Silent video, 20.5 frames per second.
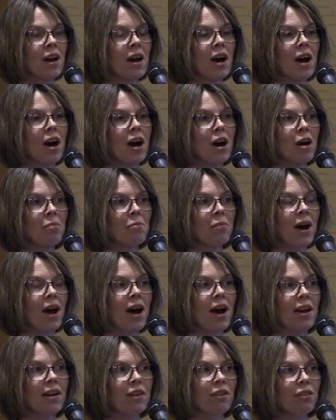
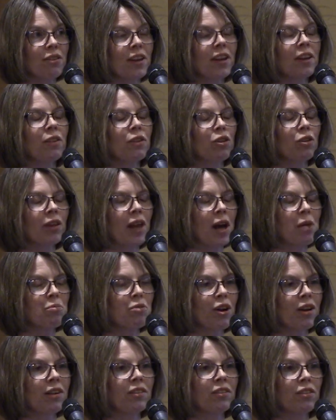I think their lab
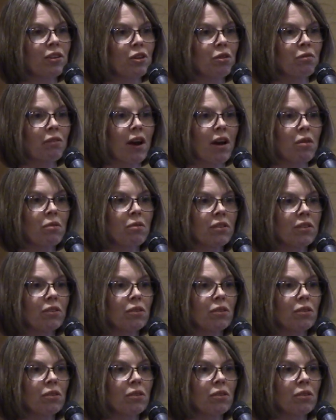runs year-round,